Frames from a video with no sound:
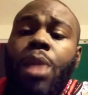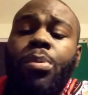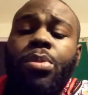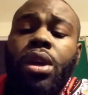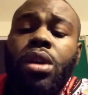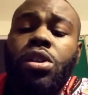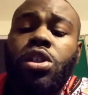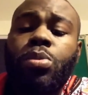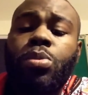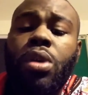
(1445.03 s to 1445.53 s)

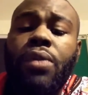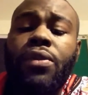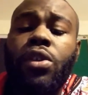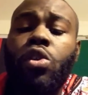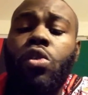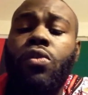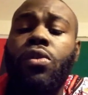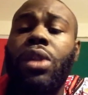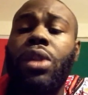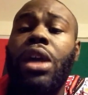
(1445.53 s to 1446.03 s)
be. It's your brother in
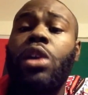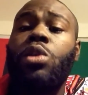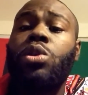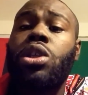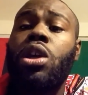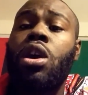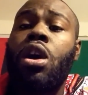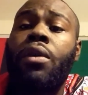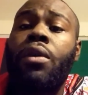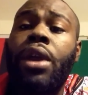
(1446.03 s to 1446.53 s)
Google. Now you
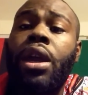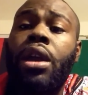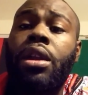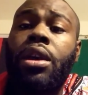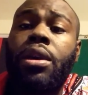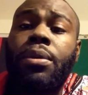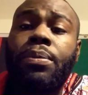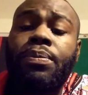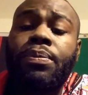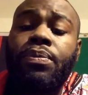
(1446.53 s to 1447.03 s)
see
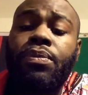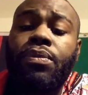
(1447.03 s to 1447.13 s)
RA&M.